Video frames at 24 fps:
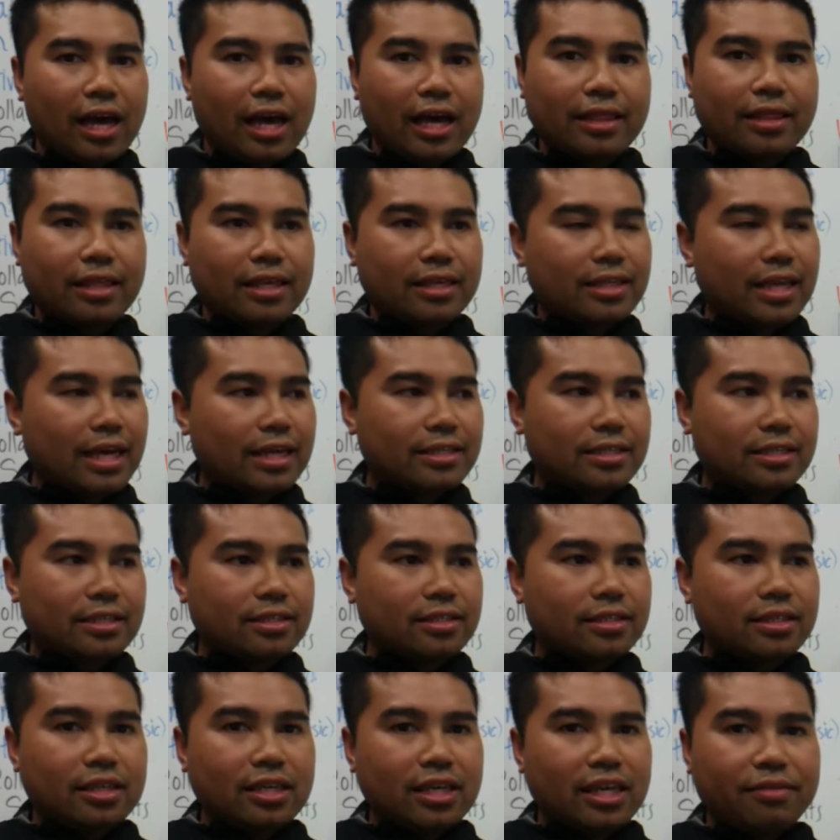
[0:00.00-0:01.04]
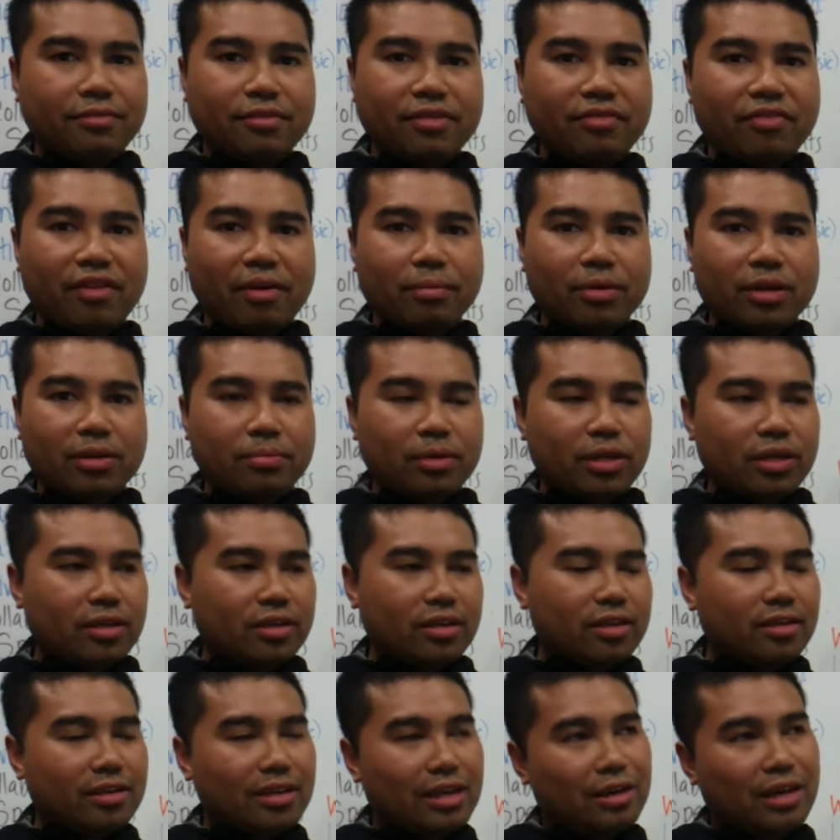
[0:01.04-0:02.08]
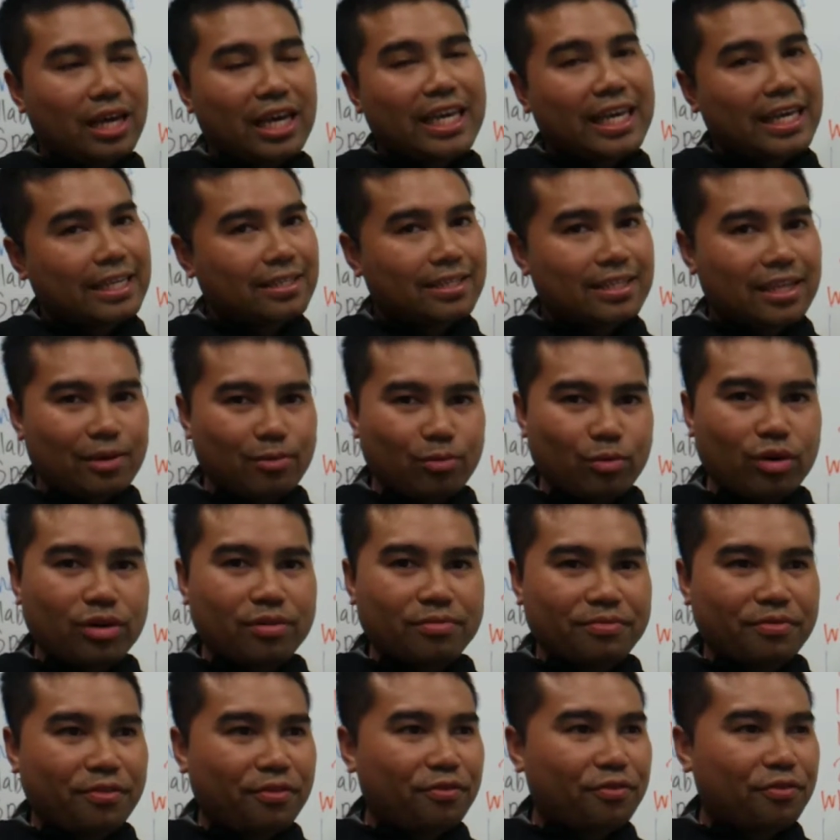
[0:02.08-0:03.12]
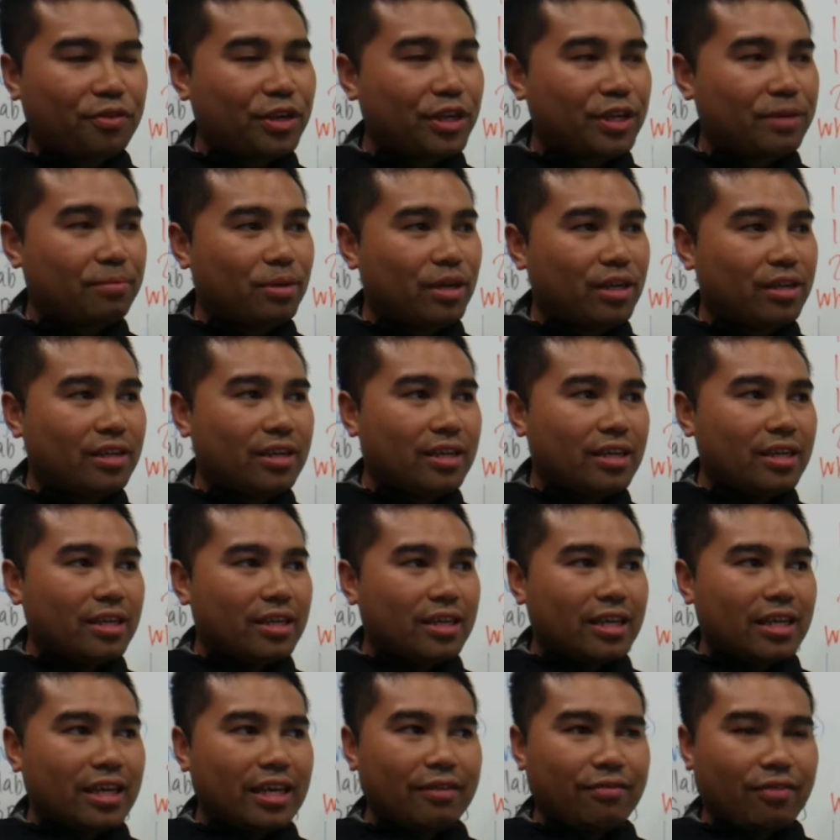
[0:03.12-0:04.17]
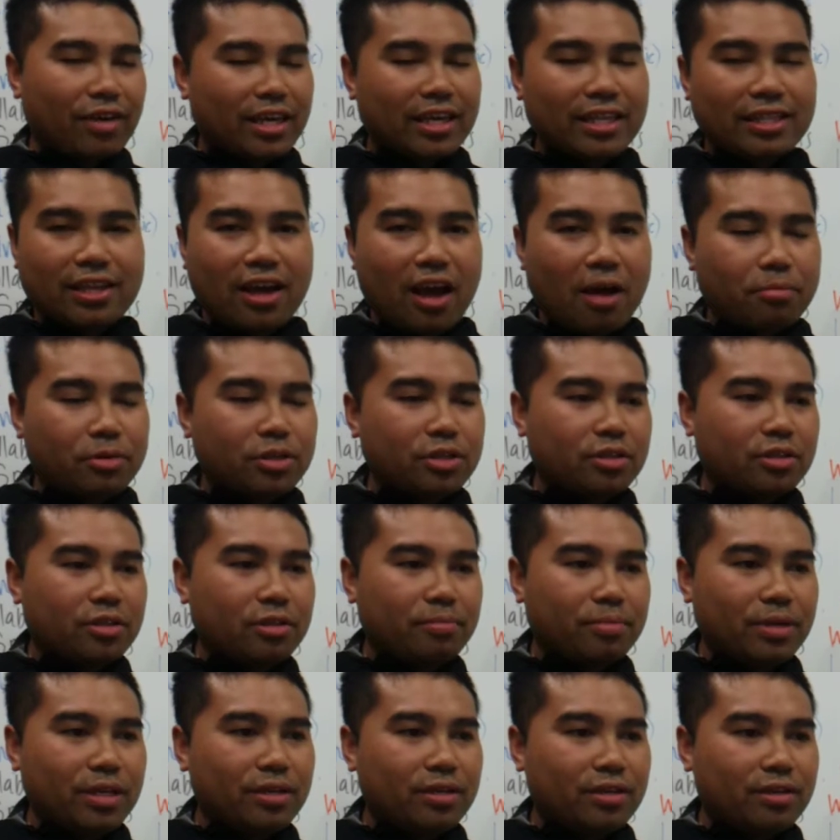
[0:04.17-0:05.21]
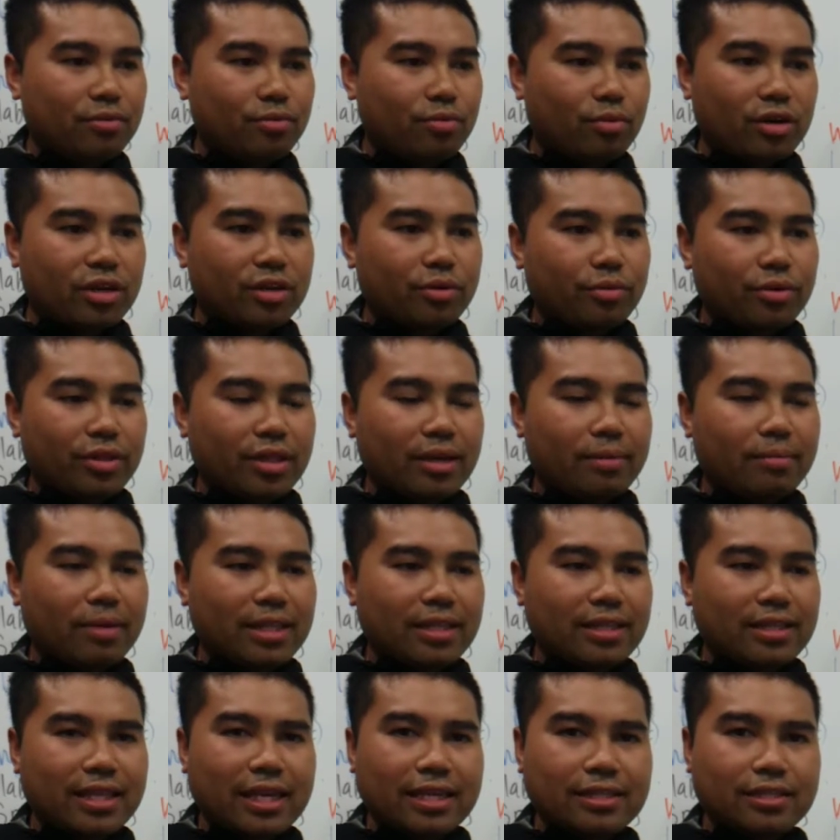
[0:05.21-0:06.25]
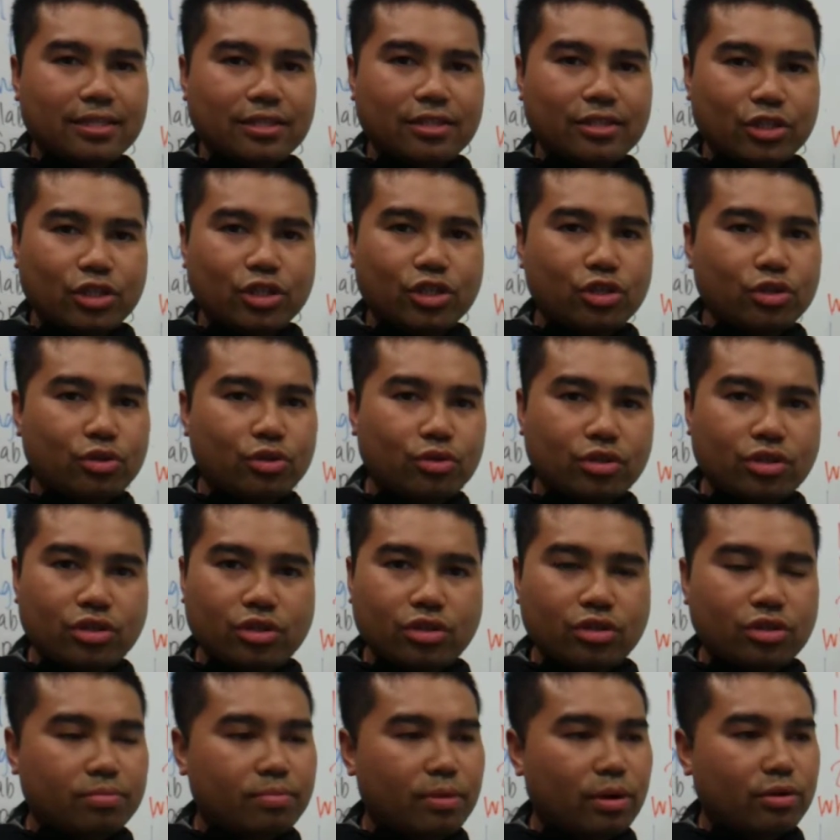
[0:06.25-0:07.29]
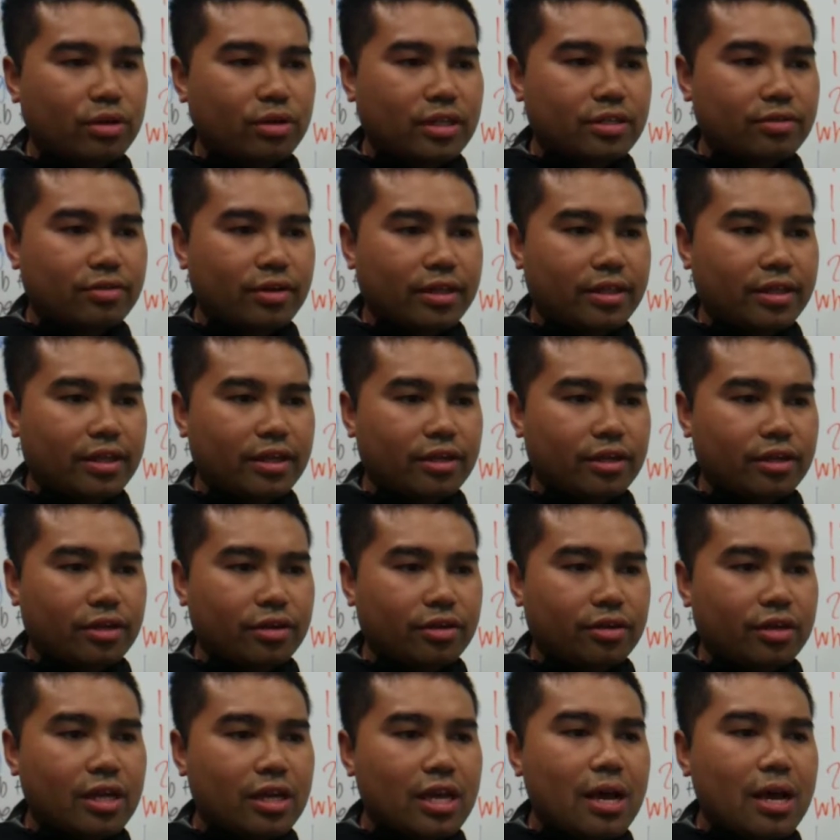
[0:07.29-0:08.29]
think that's just, even if I'm gonna be, I can't say I'm working for free, but if I get the opportunity to be working with him, I think that's just a huge bonus right there, you know.